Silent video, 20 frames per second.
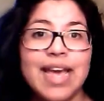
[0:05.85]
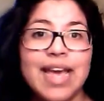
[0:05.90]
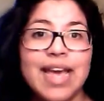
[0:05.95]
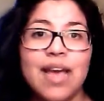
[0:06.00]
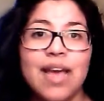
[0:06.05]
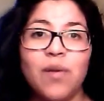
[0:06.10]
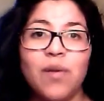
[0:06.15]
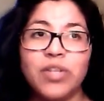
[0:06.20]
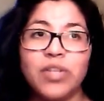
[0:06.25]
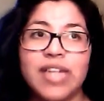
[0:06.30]

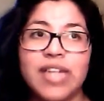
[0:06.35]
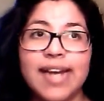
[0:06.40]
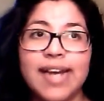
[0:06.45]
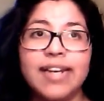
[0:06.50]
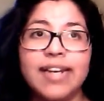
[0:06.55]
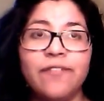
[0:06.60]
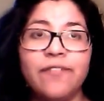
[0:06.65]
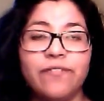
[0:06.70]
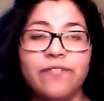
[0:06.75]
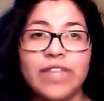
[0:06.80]
which kind of
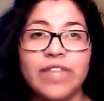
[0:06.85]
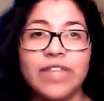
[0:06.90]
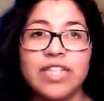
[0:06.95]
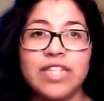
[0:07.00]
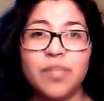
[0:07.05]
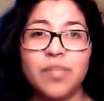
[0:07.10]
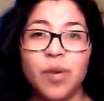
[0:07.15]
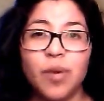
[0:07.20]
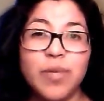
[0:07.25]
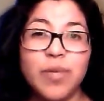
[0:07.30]
defeats the
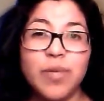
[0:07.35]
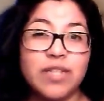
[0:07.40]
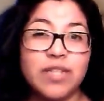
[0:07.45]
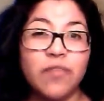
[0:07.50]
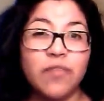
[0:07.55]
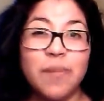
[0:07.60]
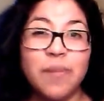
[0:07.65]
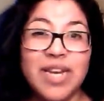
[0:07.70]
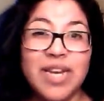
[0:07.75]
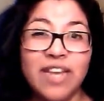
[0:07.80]
purpose of a
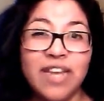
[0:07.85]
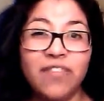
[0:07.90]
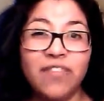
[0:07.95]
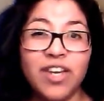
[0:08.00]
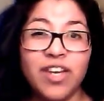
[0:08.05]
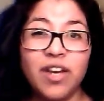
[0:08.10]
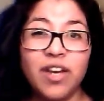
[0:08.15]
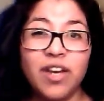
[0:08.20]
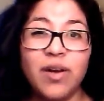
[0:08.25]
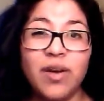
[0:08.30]
Monday
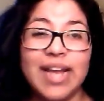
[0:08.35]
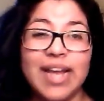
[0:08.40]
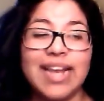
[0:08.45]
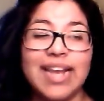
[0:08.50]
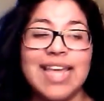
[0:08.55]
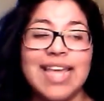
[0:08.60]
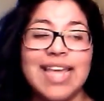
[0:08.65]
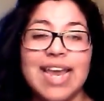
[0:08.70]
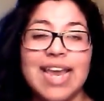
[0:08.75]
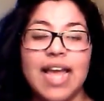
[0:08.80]
video. And
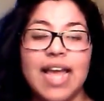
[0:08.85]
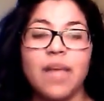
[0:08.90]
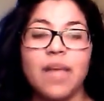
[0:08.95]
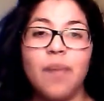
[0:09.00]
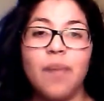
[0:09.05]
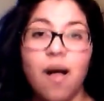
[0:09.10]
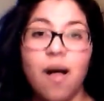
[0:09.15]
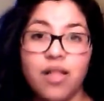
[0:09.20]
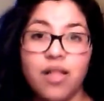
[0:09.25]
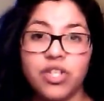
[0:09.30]
again, I
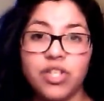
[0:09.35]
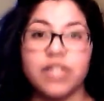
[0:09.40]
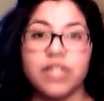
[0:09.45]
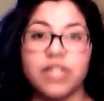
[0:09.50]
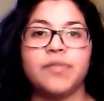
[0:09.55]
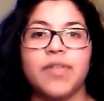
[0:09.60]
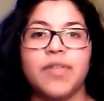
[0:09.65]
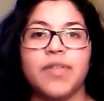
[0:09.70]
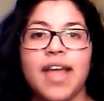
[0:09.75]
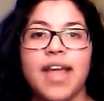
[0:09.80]
apologize for
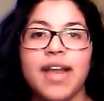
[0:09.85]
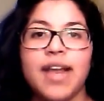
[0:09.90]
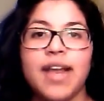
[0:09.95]
that.